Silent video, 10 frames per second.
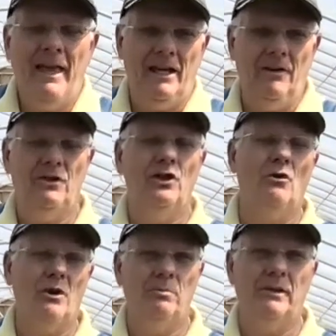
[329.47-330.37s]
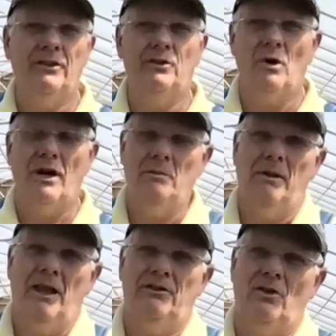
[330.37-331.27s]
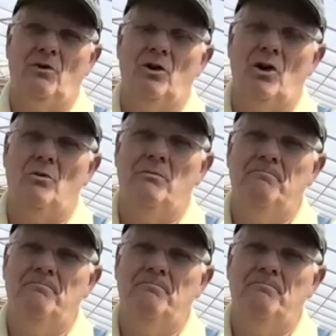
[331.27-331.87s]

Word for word: and if you don't replace it, why the plants don't grow.